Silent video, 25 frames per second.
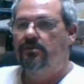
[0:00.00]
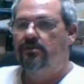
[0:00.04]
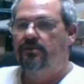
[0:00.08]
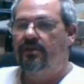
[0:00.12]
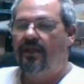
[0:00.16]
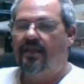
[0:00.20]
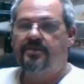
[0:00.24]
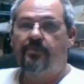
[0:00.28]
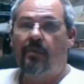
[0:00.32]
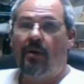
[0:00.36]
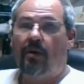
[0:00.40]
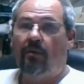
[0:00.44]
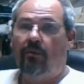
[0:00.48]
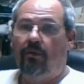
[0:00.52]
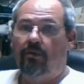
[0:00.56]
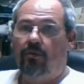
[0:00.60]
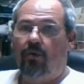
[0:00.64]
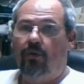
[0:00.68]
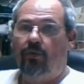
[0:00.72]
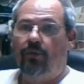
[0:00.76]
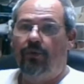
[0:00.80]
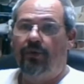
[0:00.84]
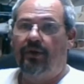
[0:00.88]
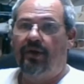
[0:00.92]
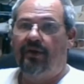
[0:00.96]
That's probably
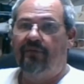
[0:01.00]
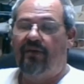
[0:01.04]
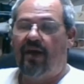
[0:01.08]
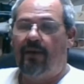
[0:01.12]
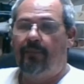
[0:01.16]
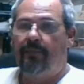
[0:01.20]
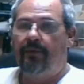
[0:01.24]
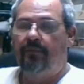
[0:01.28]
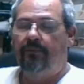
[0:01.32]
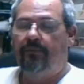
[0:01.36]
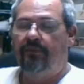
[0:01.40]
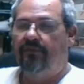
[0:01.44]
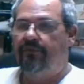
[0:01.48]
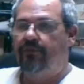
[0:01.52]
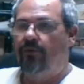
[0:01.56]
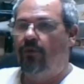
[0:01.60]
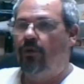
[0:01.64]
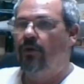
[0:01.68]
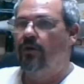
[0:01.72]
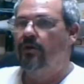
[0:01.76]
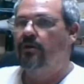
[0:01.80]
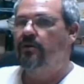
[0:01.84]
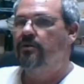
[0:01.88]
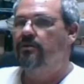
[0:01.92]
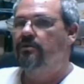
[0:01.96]
what would have happened
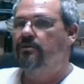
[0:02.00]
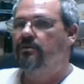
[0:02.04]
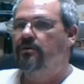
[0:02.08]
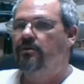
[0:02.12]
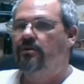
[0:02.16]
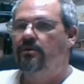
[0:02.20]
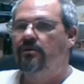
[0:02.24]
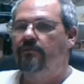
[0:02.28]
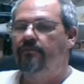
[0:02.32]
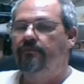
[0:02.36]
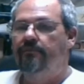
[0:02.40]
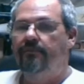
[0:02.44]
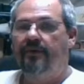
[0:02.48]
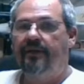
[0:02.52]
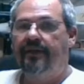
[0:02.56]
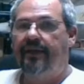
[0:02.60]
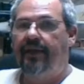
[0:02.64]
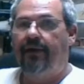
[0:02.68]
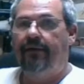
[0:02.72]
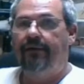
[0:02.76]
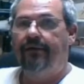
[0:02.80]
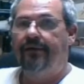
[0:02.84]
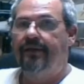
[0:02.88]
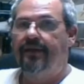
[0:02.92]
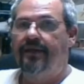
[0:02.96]
before, but
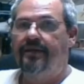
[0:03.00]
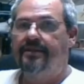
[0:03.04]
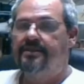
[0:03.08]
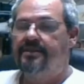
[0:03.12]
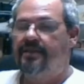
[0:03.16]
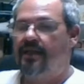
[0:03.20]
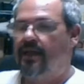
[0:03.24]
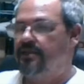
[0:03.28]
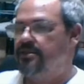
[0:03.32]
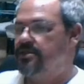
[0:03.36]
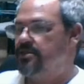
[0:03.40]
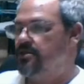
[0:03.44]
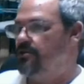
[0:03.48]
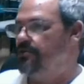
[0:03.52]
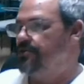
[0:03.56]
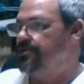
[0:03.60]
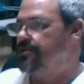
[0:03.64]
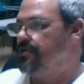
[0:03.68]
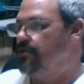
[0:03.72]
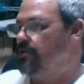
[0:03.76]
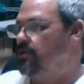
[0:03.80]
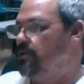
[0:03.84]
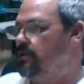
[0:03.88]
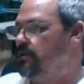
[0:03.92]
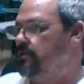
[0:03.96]
nowadays not so
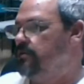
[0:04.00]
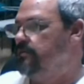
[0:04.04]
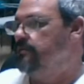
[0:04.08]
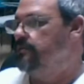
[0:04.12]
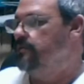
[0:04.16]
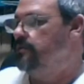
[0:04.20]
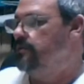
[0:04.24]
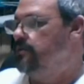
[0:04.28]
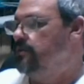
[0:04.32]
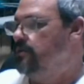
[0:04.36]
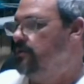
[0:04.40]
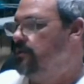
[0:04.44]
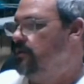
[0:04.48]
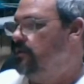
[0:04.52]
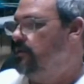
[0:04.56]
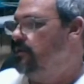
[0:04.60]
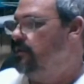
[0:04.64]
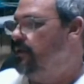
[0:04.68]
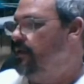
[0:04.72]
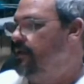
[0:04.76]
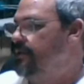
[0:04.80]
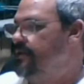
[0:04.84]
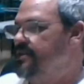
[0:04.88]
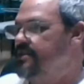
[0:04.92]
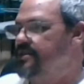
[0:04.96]
sure.
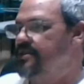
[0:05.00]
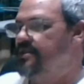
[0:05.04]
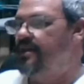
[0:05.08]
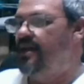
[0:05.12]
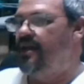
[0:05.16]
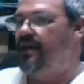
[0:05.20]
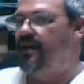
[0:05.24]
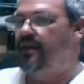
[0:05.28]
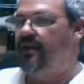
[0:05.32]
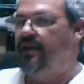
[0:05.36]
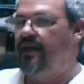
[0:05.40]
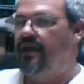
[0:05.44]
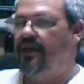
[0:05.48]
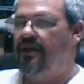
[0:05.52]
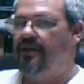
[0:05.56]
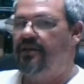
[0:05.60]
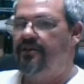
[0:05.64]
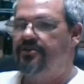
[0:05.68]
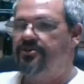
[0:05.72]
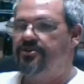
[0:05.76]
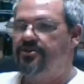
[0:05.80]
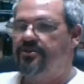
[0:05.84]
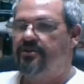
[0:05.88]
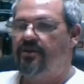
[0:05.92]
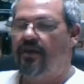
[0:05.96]
In this day and
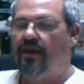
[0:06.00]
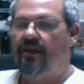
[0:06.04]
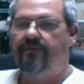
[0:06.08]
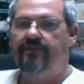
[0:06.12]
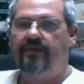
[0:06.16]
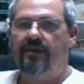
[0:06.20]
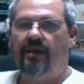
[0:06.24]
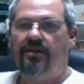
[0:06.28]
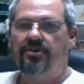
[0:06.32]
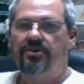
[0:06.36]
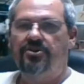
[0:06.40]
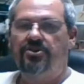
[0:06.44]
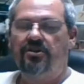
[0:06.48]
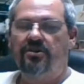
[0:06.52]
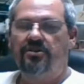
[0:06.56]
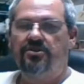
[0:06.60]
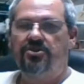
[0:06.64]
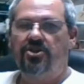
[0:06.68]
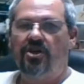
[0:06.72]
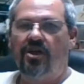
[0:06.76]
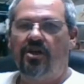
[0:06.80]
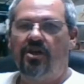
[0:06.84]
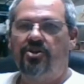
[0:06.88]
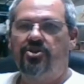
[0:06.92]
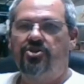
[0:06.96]
age, aviation has
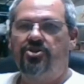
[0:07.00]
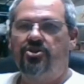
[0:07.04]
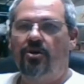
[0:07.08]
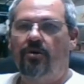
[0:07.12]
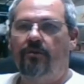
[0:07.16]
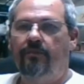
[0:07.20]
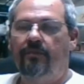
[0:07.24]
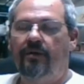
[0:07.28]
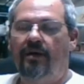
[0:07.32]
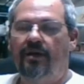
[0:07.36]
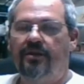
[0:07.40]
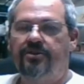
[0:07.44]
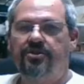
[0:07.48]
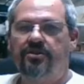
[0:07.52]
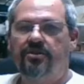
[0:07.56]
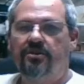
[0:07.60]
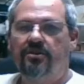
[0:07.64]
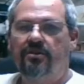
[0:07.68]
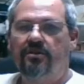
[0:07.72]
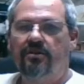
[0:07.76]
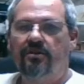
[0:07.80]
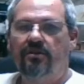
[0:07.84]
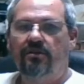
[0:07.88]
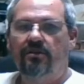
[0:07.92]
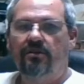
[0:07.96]
changed so much.
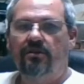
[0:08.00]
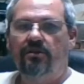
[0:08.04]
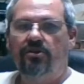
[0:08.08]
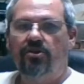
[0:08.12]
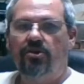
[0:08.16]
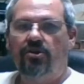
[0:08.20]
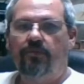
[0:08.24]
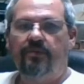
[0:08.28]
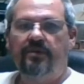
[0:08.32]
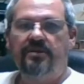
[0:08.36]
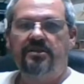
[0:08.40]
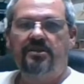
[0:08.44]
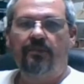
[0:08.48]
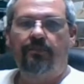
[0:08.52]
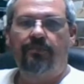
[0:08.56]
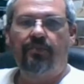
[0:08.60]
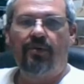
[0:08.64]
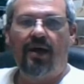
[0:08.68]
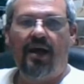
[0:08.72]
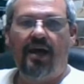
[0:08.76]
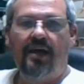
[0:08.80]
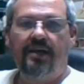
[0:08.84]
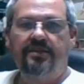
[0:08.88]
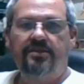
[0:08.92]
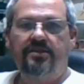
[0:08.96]
You'd be
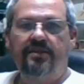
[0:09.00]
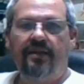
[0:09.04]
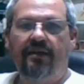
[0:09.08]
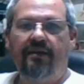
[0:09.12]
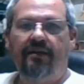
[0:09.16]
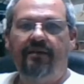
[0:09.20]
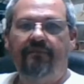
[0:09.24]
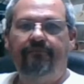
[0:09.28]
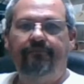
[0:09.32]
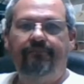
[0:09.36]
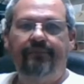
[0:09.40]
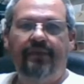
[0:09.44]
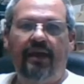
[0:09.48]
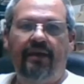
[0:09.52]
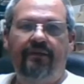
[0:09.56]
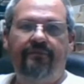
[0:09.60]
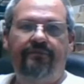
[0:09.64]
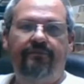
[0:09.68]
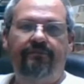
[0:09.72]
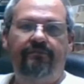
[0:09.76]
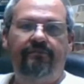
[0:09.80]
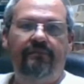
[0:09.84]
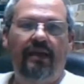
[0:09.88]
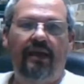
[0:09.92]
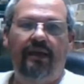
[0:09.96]
surprised
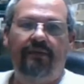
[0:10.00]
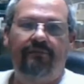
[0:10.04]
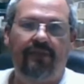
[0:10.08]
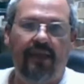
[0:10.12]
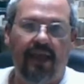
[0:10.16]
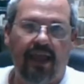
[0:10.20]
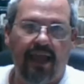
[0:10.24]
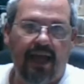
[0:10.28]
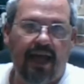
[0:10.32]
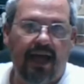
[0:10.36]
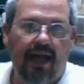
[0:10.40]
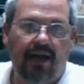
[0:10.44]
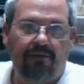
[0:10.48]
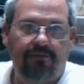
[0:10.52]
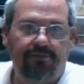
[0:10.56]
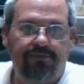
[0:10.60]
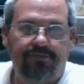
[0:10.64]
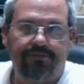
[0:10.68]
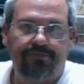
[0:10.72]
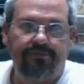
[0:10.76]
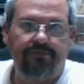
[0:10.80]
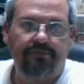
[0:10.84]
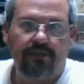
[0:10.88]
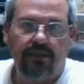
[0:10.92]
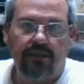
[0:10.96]
if they have
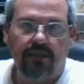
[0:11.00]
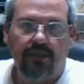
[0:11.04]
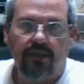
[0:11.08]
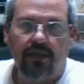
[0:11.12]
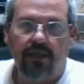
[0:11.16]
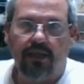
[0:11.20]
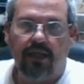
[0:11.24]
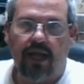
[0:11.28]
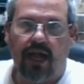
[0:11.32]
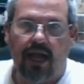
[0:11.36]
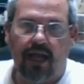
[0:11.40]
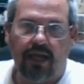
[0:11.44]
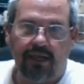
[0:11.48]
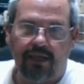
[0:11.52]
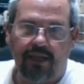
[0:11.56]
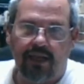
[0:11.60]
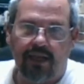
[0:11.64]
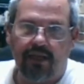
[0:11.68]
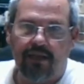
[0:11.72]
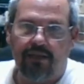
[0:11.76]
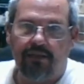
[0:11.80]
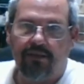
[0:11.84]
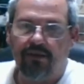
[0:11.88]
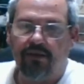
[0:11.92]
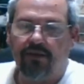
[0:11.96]
gotten
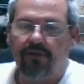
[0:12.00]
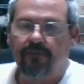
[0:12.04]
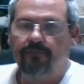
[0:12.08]
anything.